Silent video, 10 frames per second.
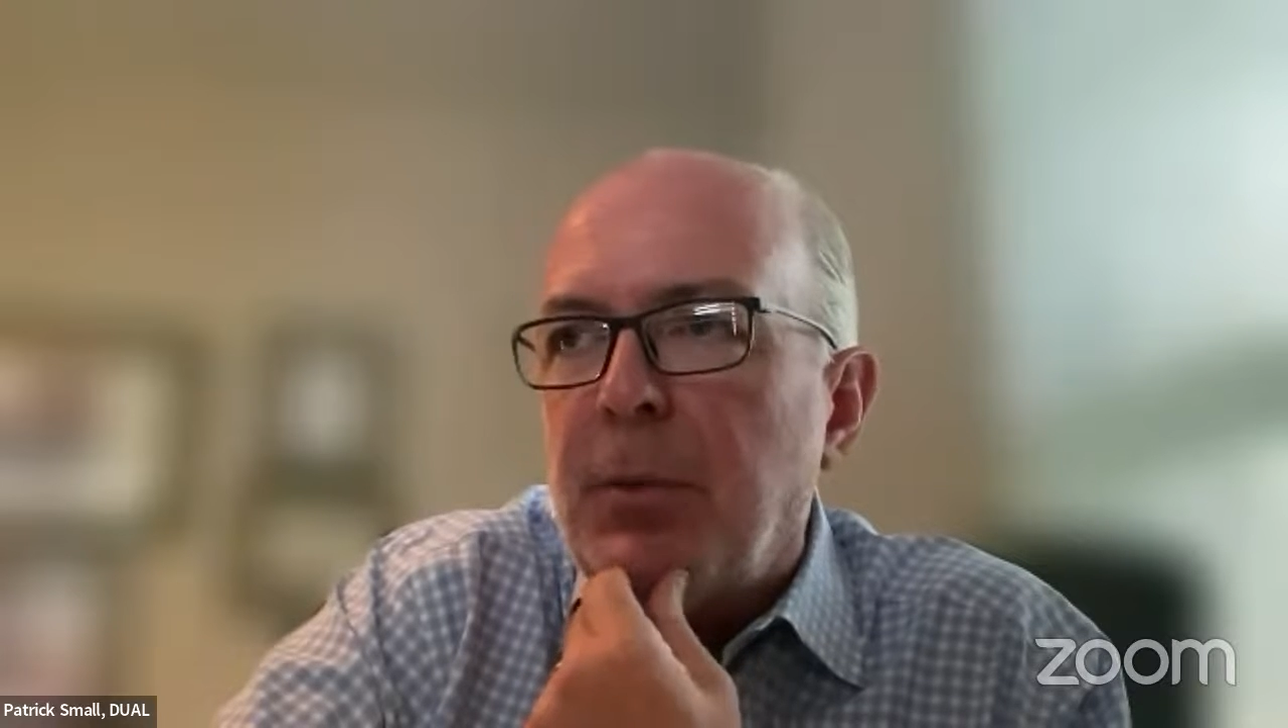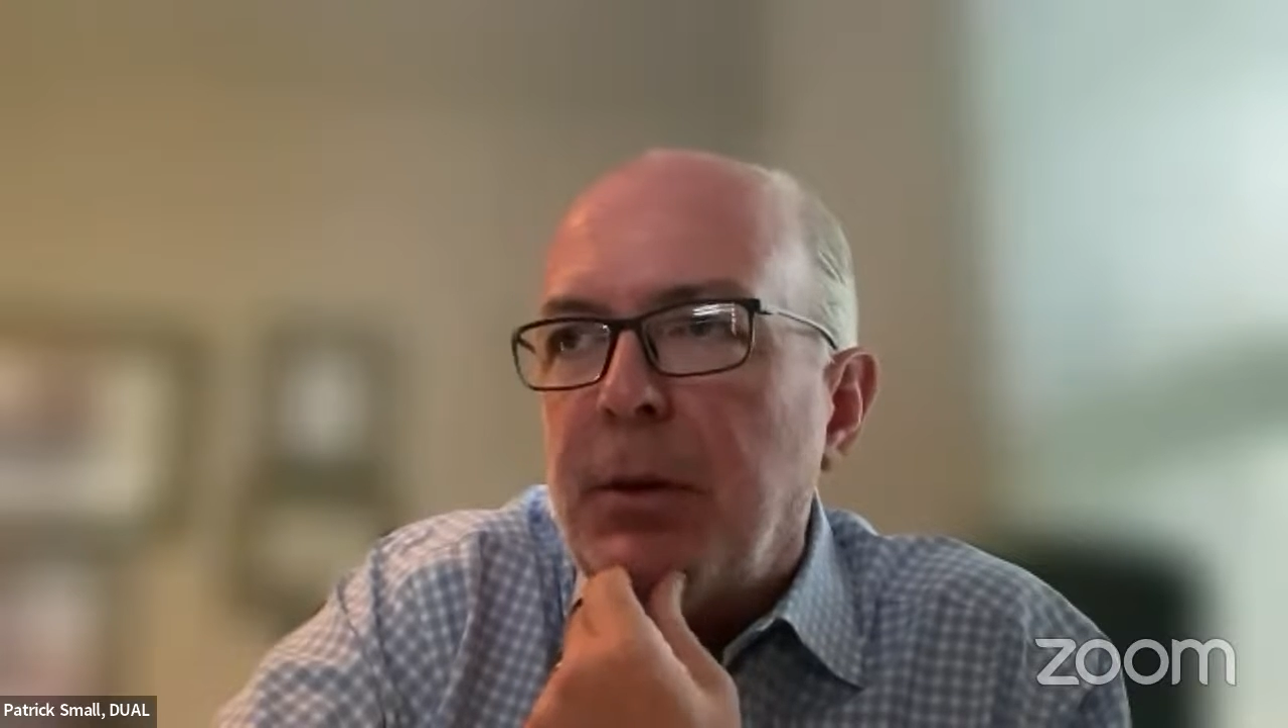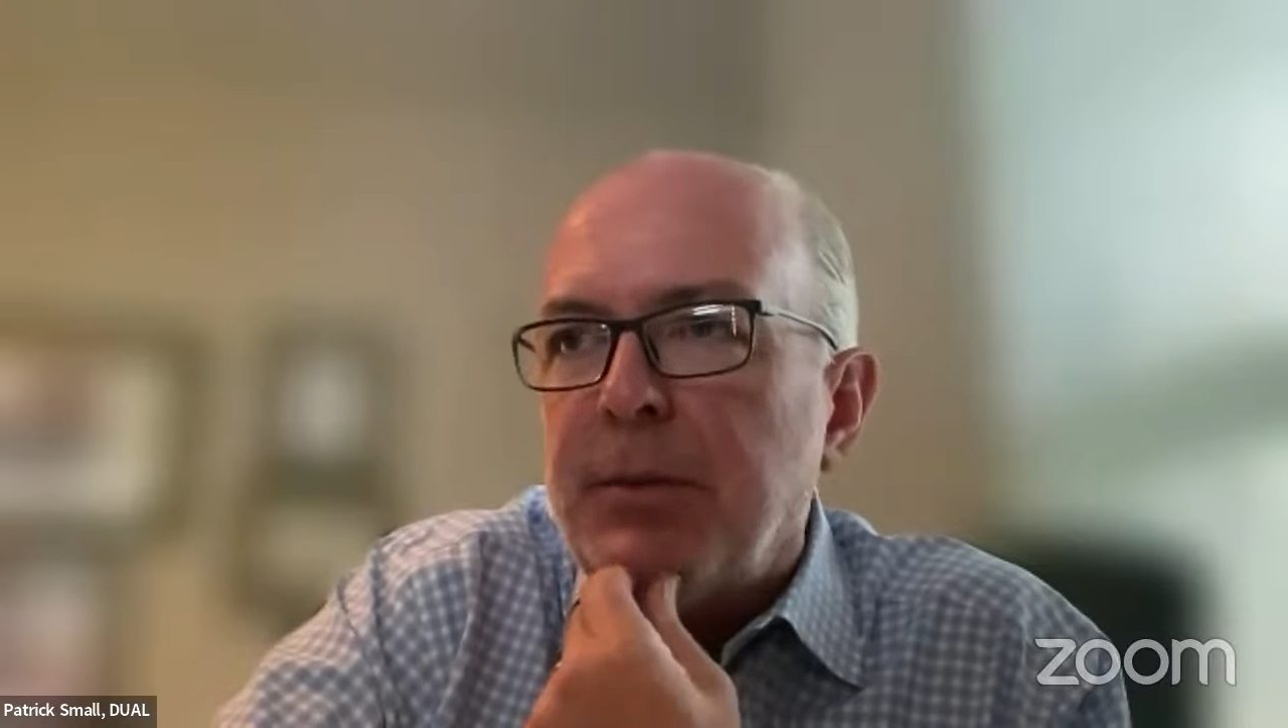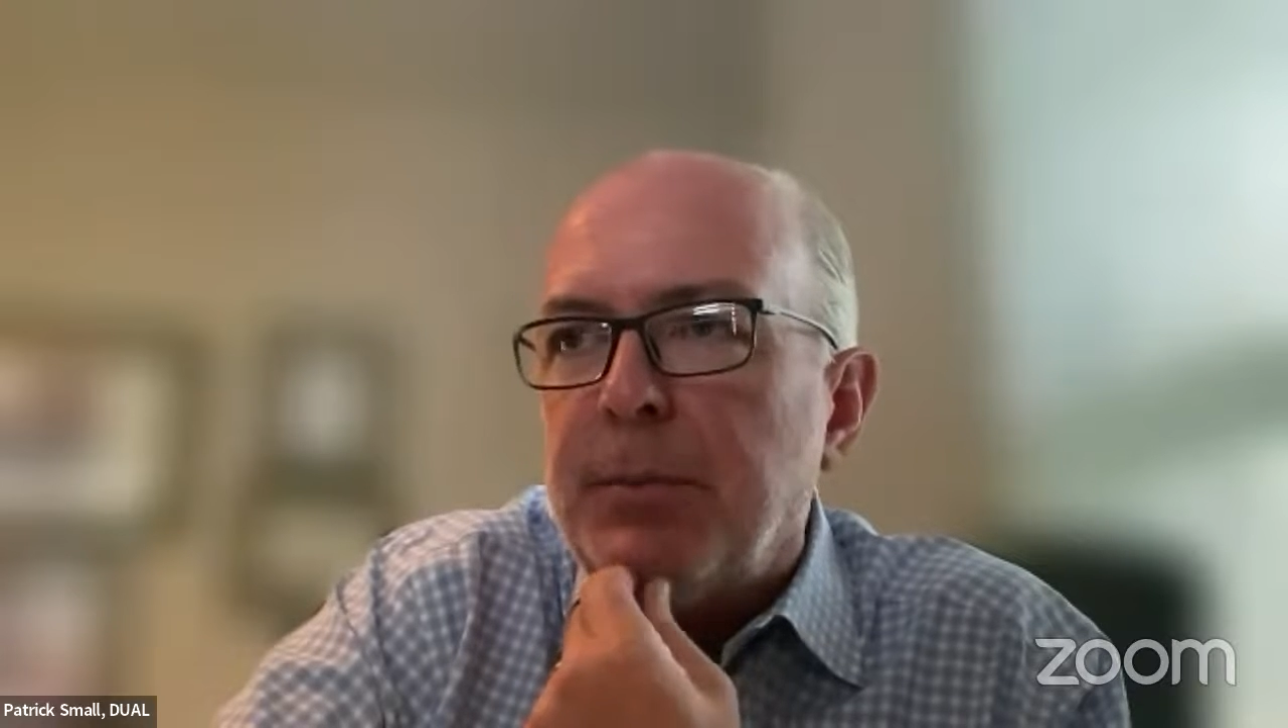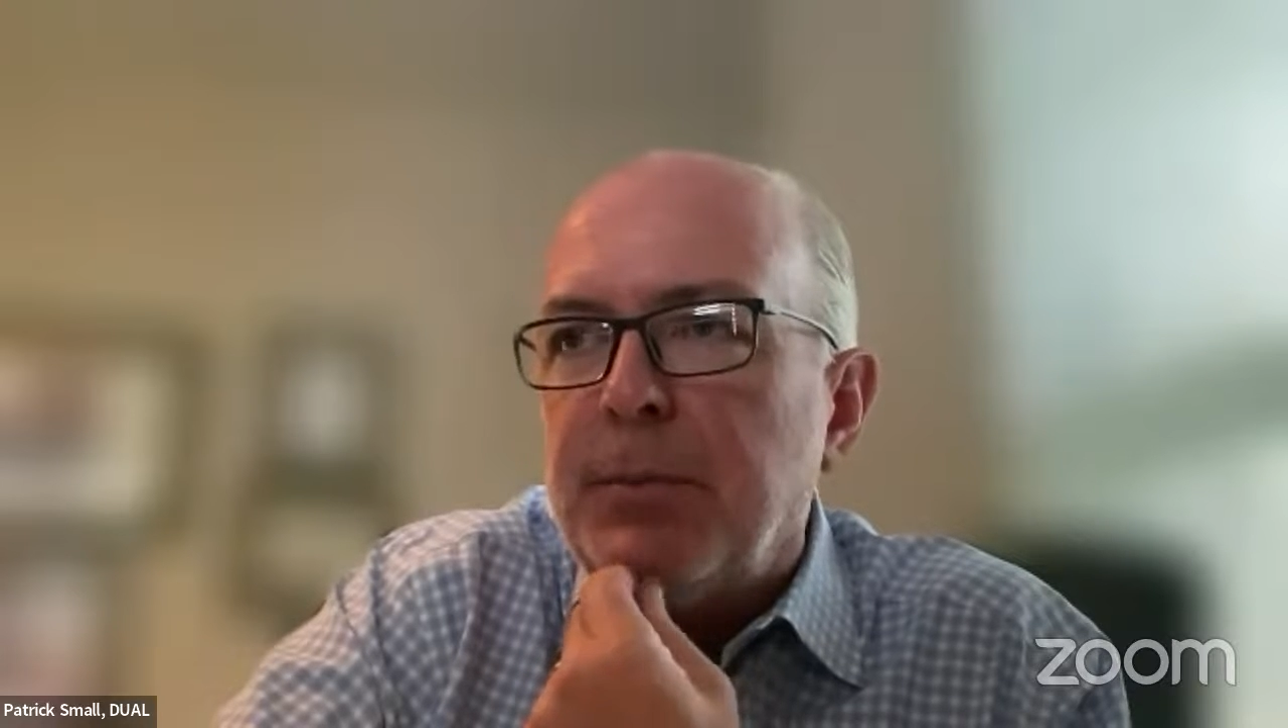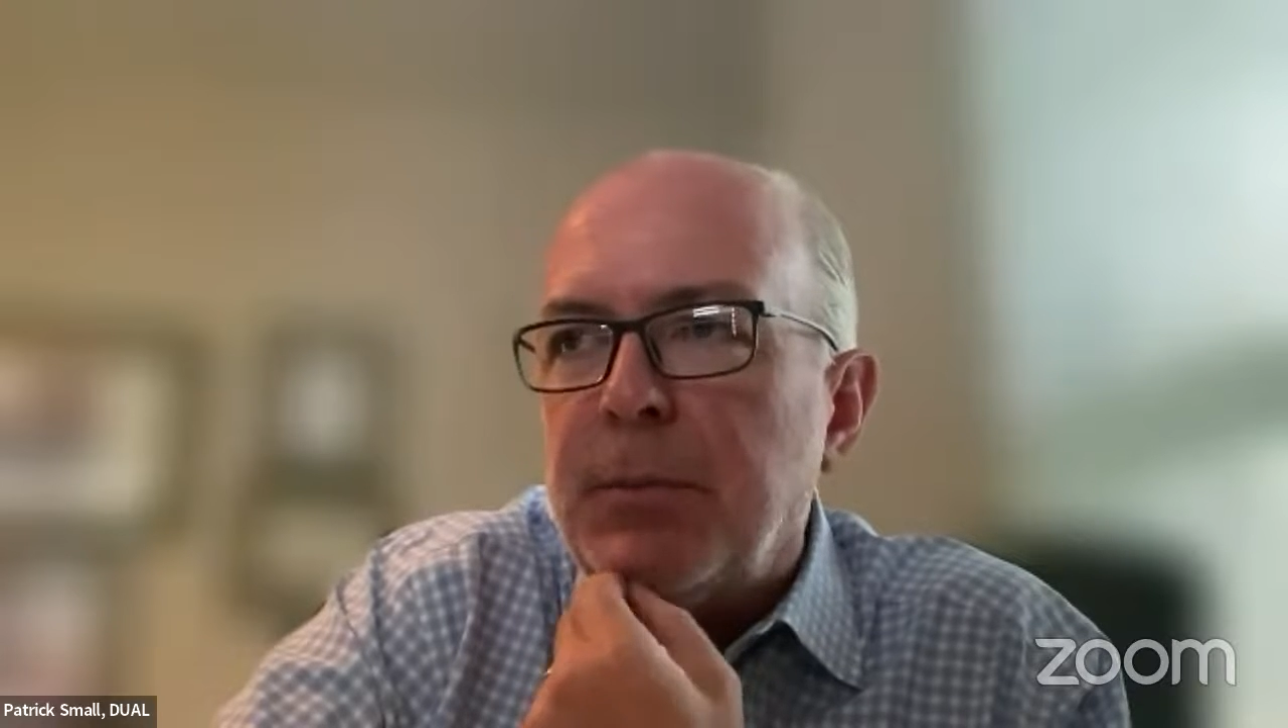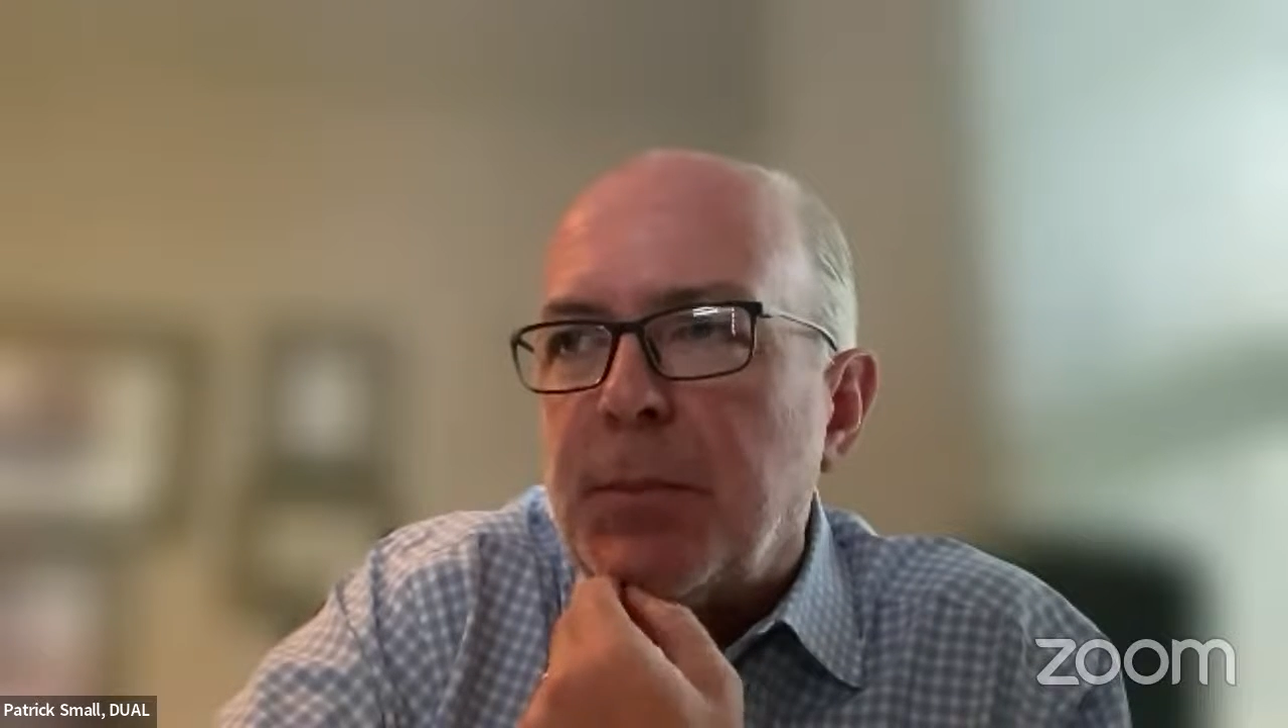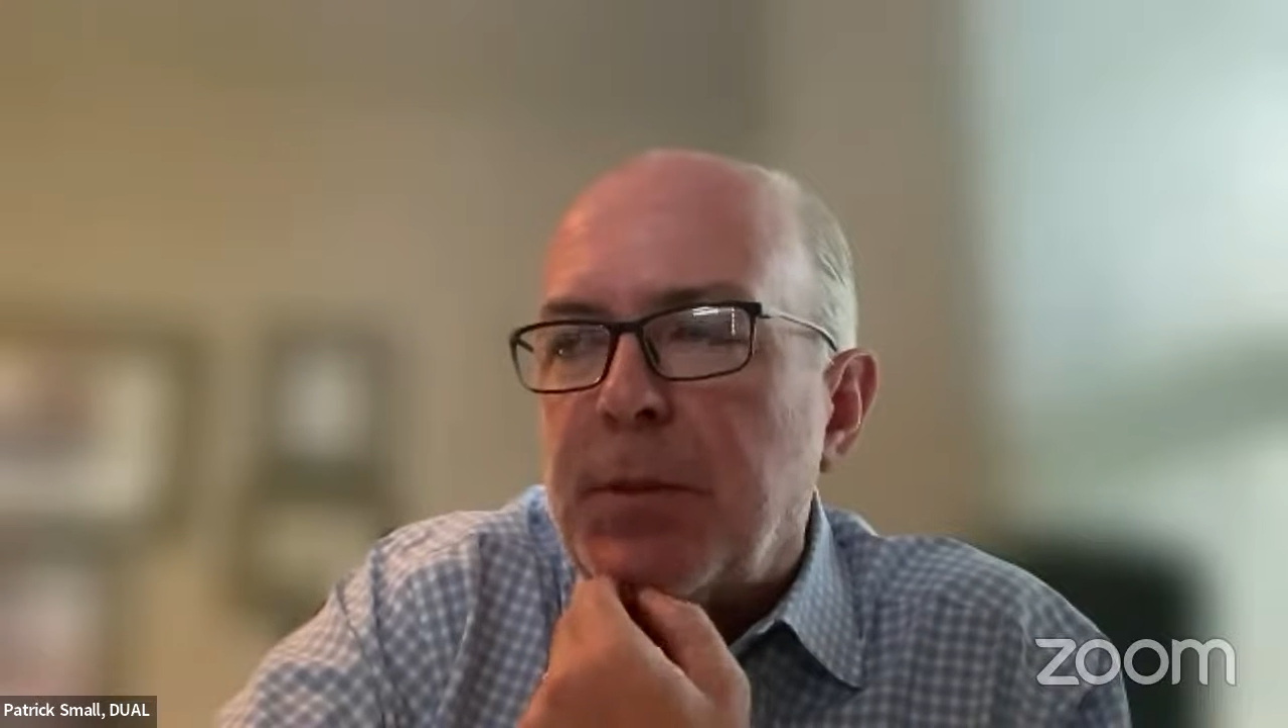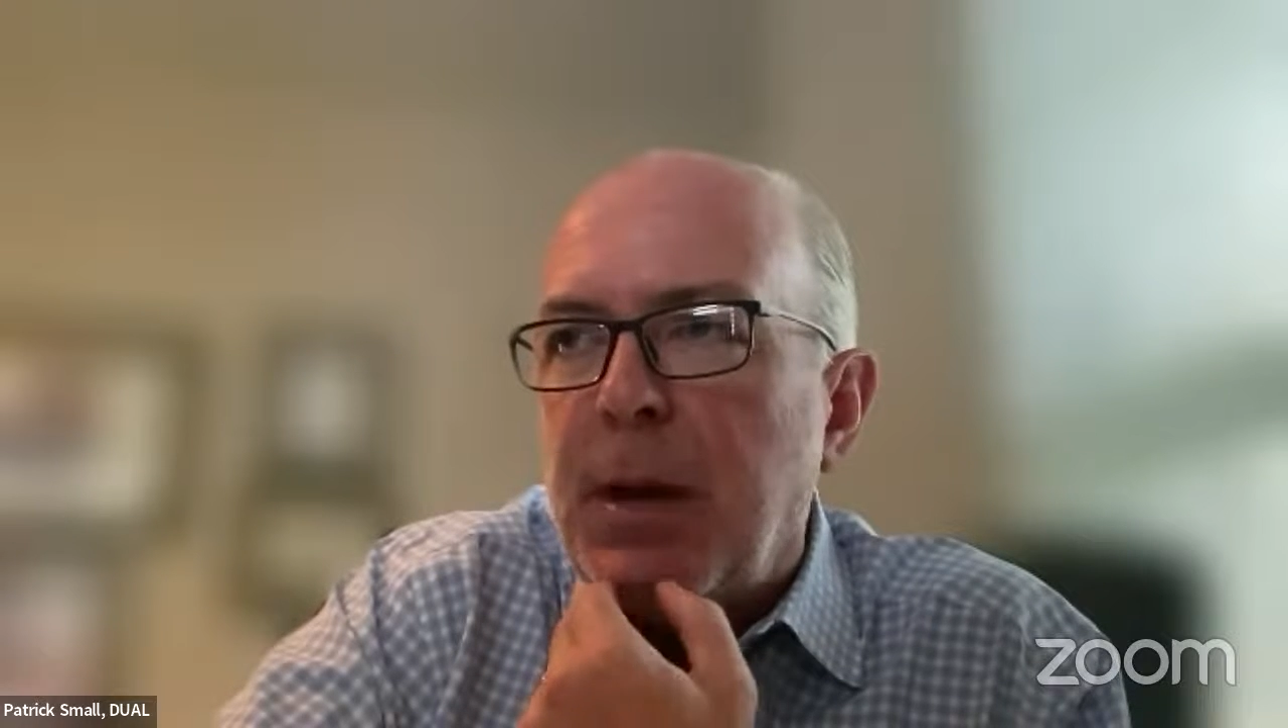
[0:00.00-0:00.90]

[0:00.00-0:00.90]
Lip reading: We'll give some